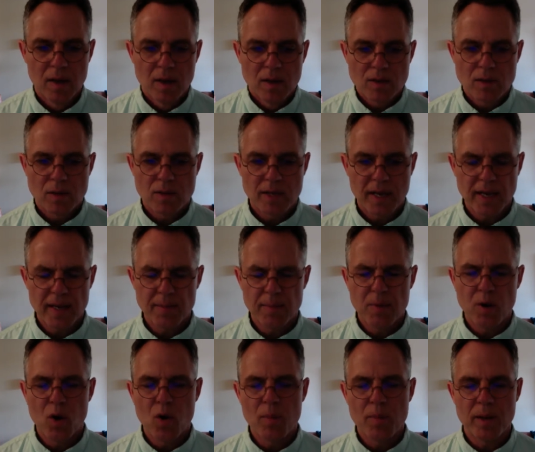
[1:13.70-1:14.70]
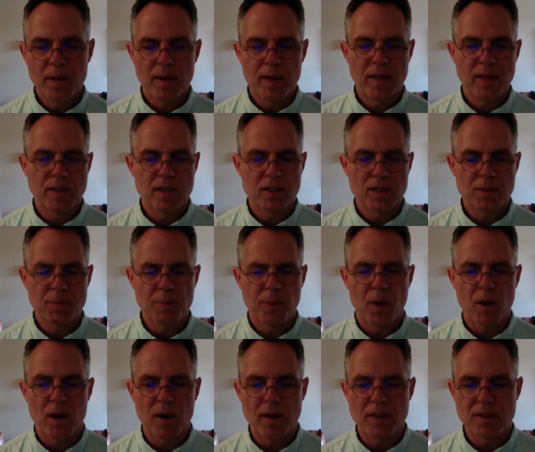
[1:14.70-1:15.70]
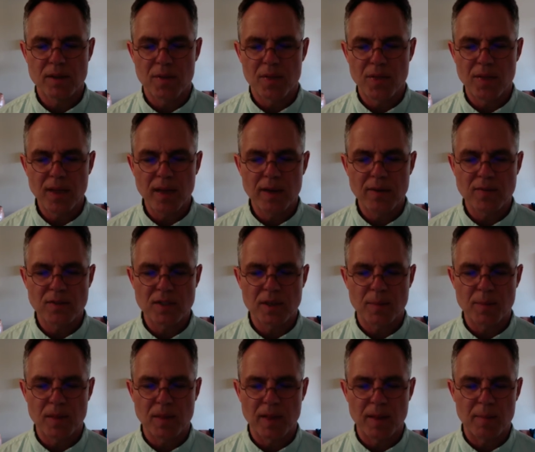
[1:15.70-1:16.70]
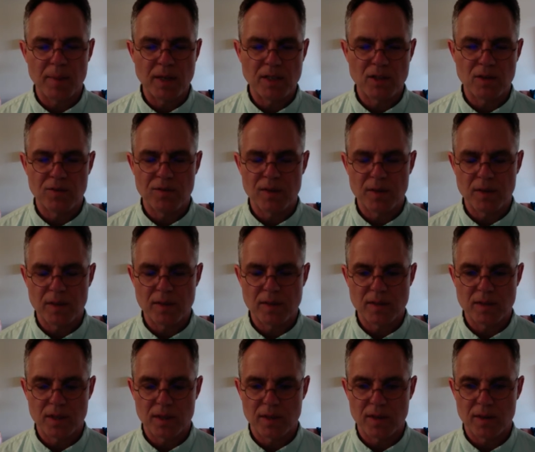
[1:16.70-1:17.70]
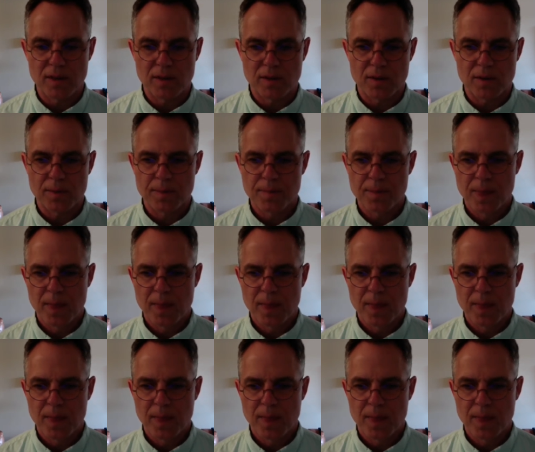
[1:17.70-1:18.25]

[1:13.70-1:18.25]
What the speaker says: So take a moment and just pause and think of something that makes you feel insecure.